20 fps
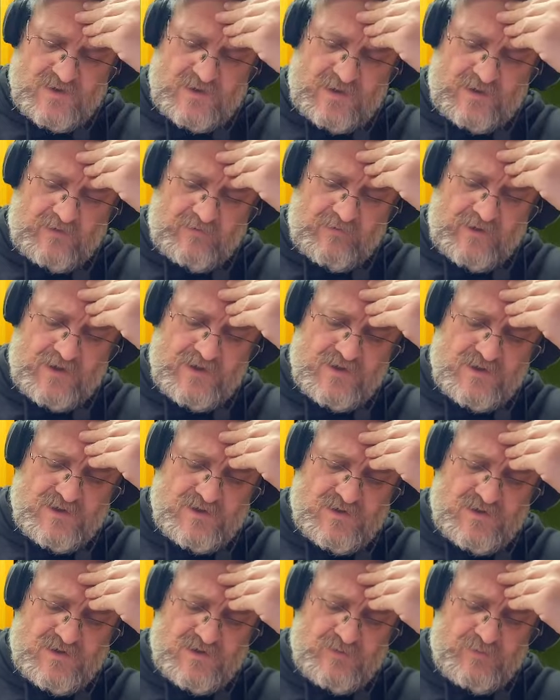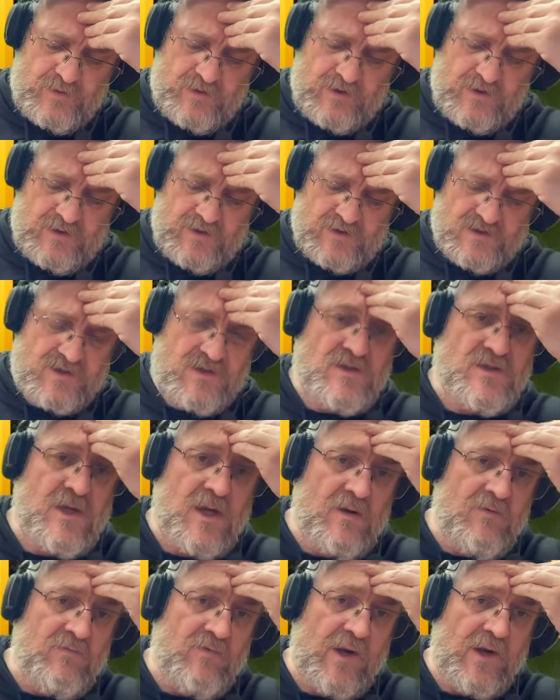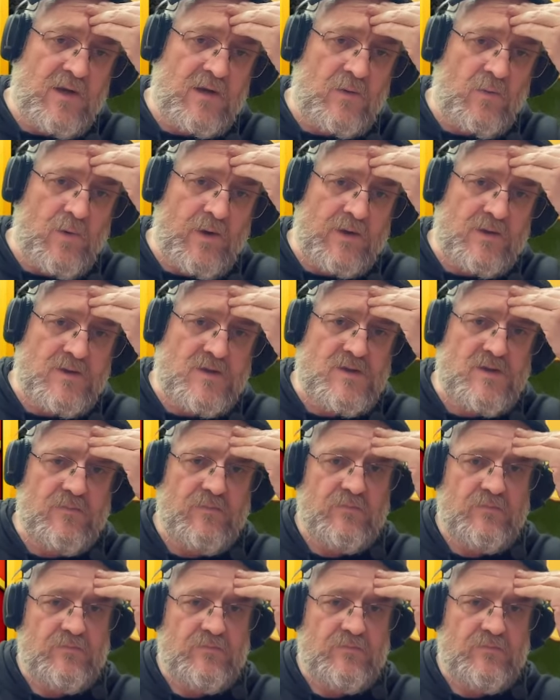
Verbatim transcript: decorations disappeared. It's the same regular ones.